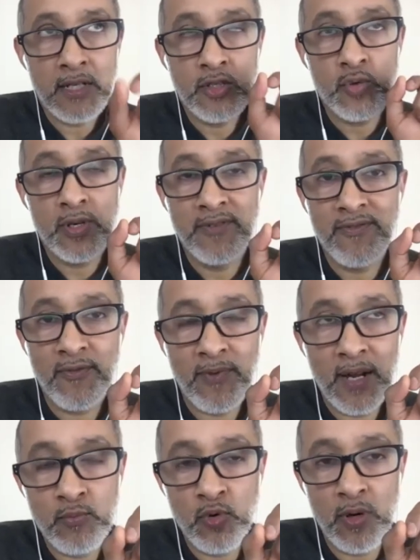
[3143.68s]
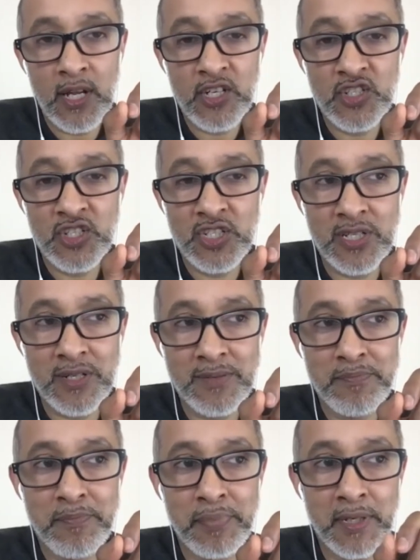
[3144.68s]
a twin flame relationship
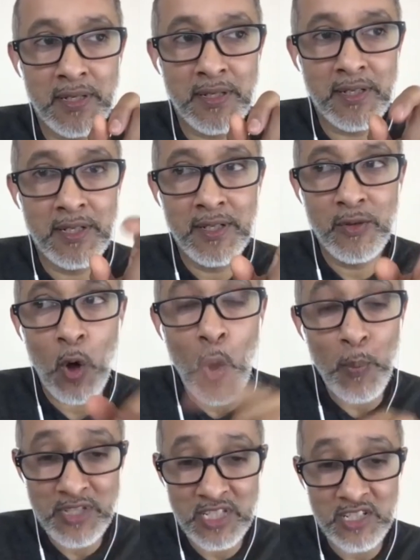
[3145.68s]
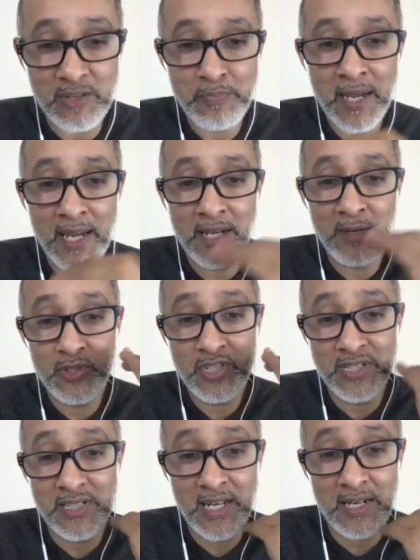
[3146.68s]
be the opposite of pain which
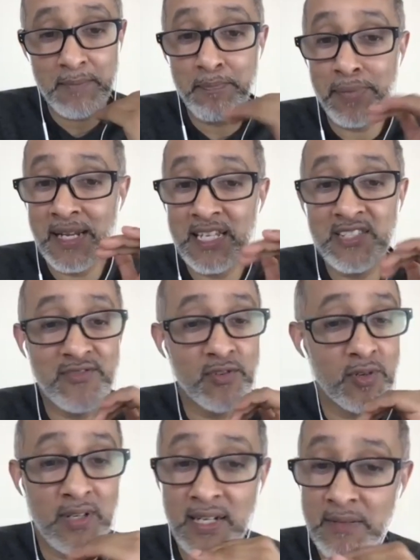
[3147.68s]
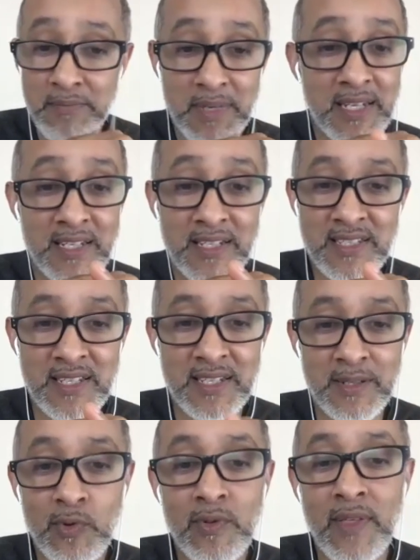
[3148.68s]
is like blissful and amazing
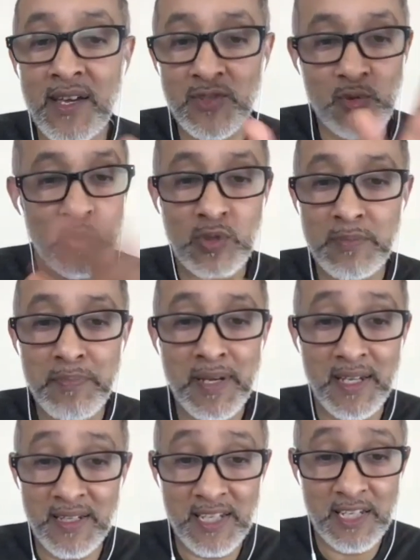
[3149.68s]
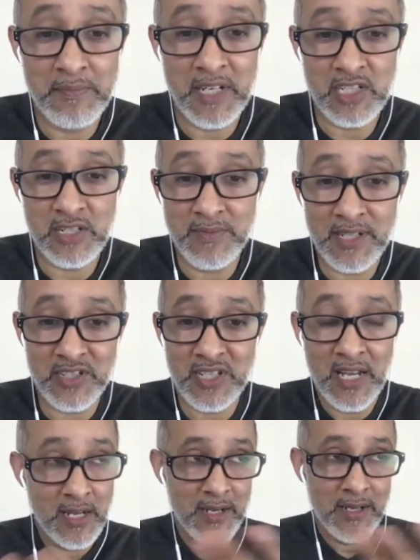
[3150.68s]
without all the pain that you mentioned because
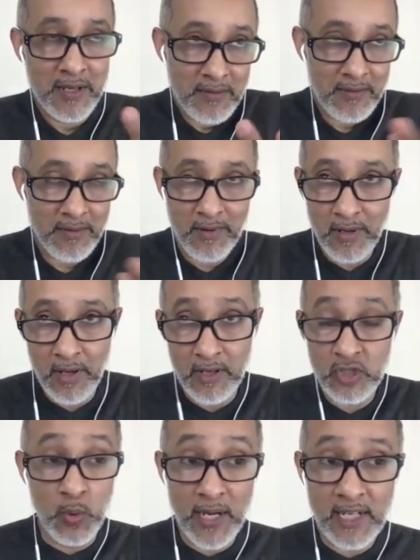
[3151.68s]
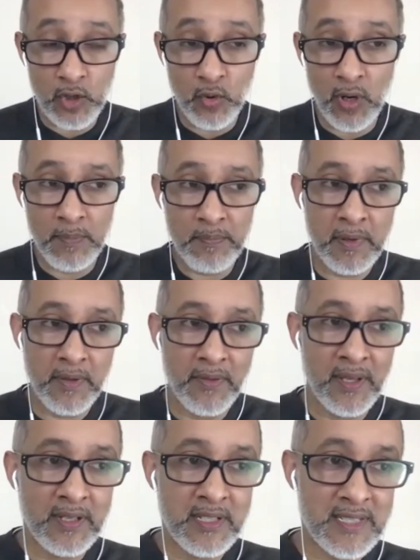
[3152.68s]
uh, to wake you up but
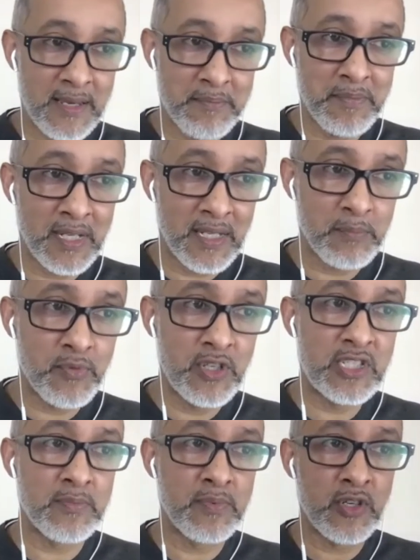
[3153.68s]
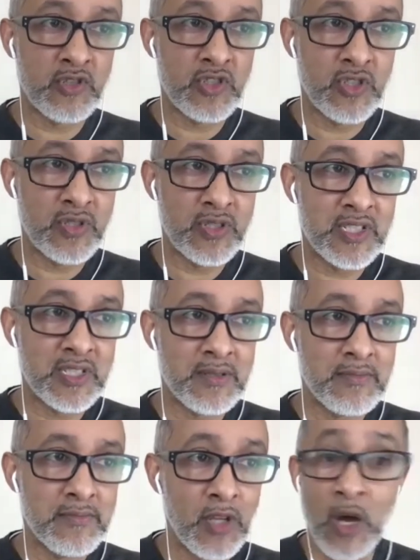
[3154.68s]
then does that mean presuppose you're just
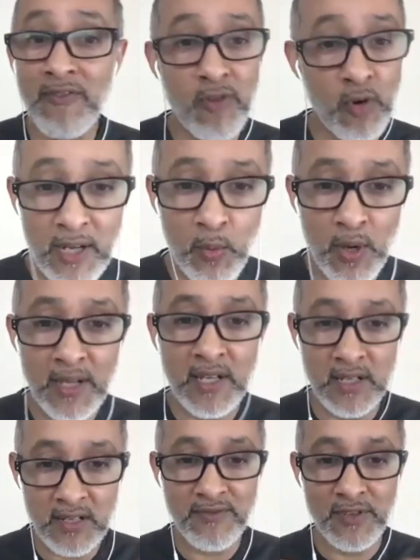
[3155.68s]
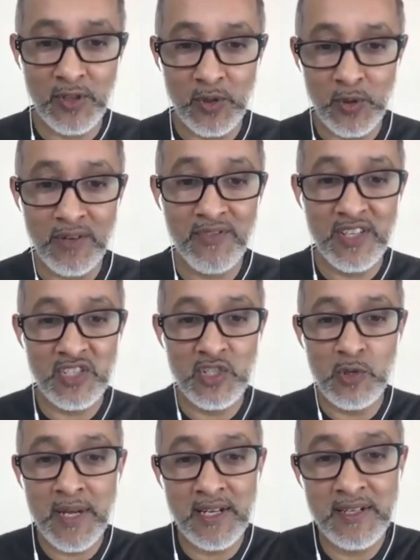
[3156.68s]
not fully awakened if you if there's no
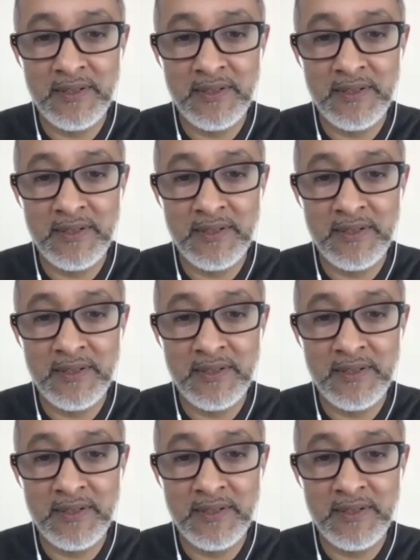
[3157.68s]
pain